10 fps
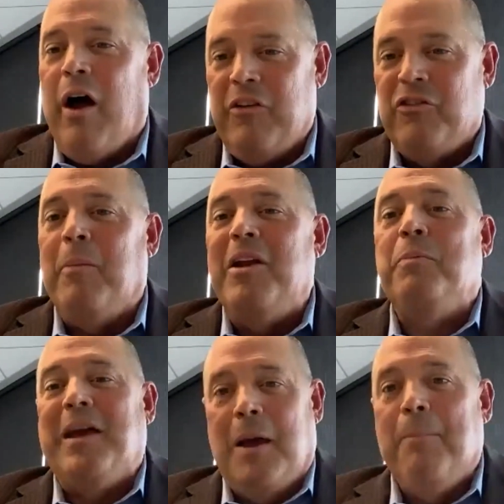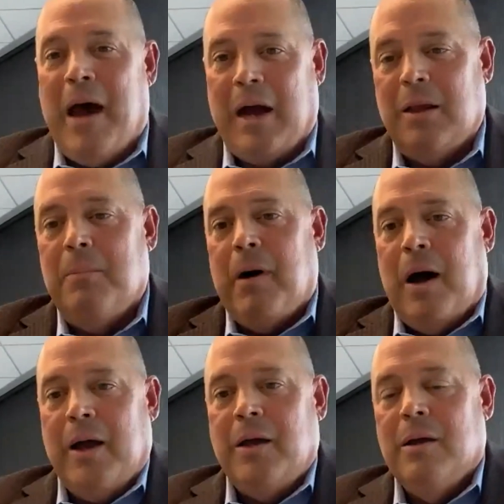Somebody's being impacted
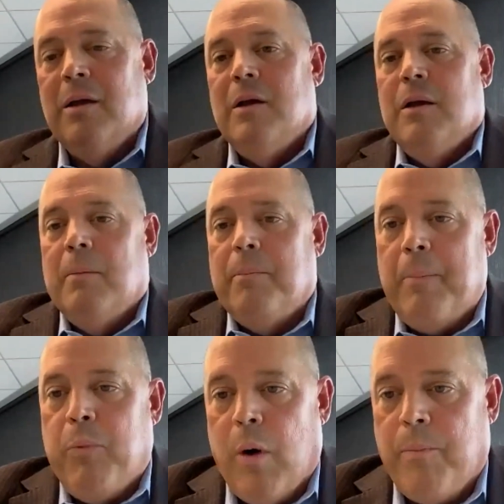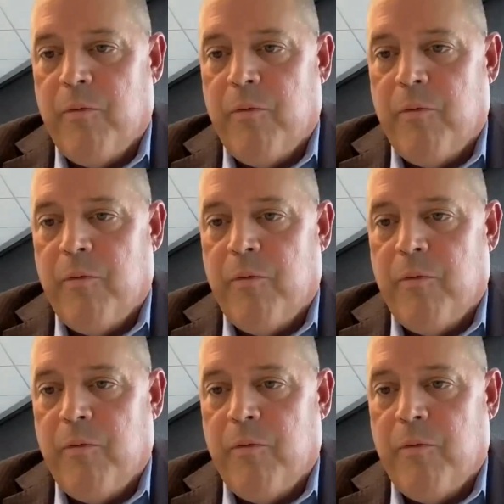by poor